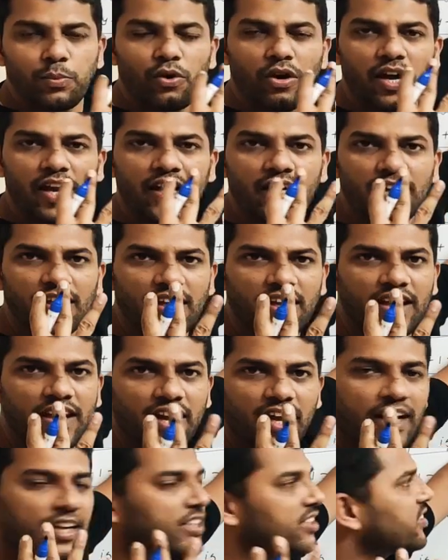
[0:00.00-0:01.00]
point
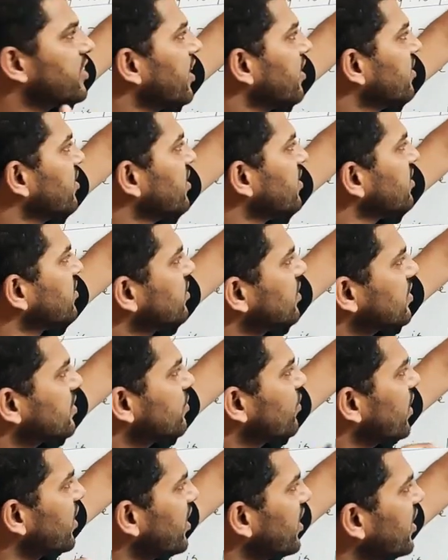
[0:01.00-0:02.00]
A, understand this, this is
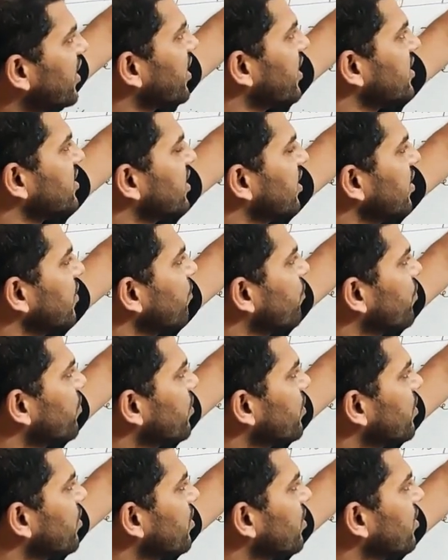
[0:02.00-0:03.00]
very interesting.
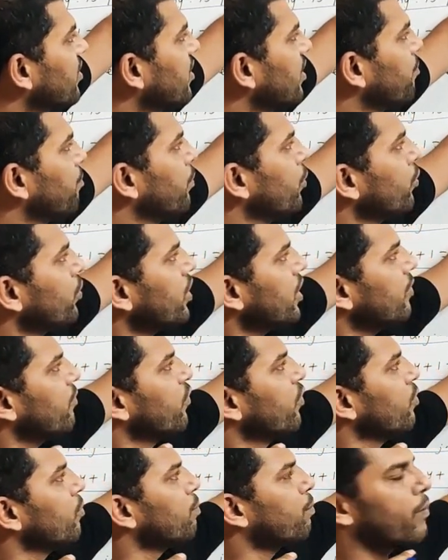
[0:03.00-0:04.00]
The
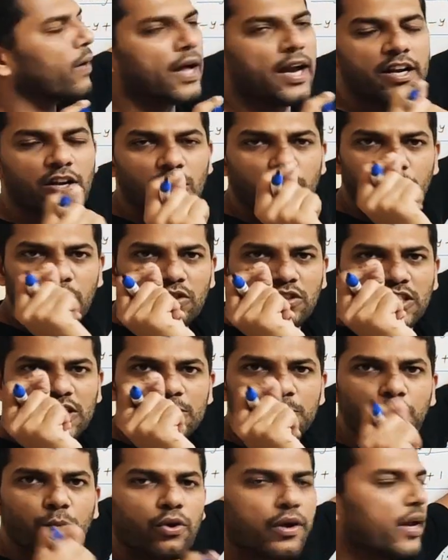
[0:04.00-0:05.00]
beautiful part about
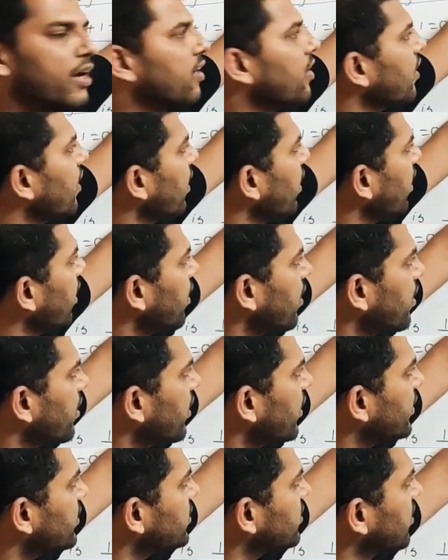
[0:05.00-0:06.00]
this point A
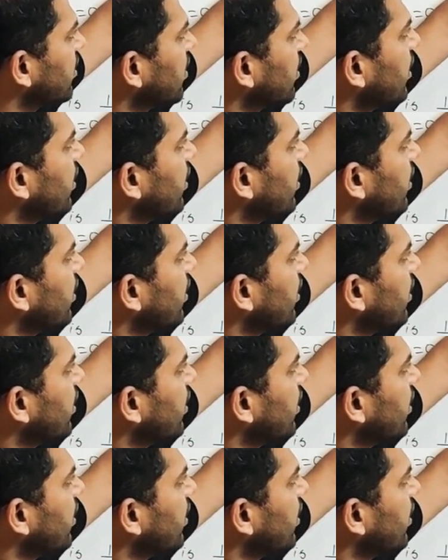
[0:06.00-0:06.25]
is,